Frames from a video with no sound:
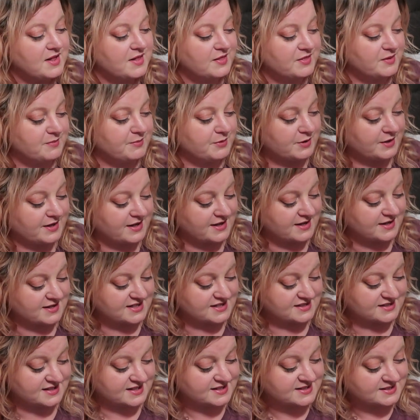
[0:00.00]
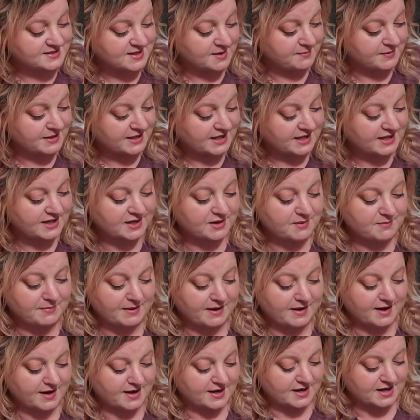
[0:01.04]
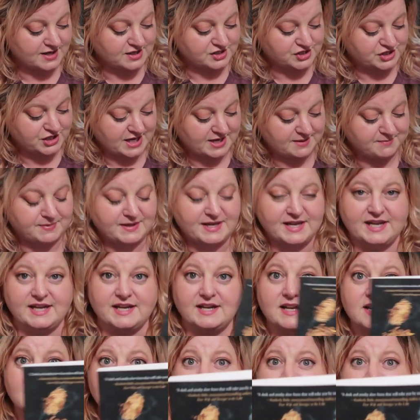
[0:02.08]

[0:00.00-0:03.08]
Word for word: The book is The Summoning by J P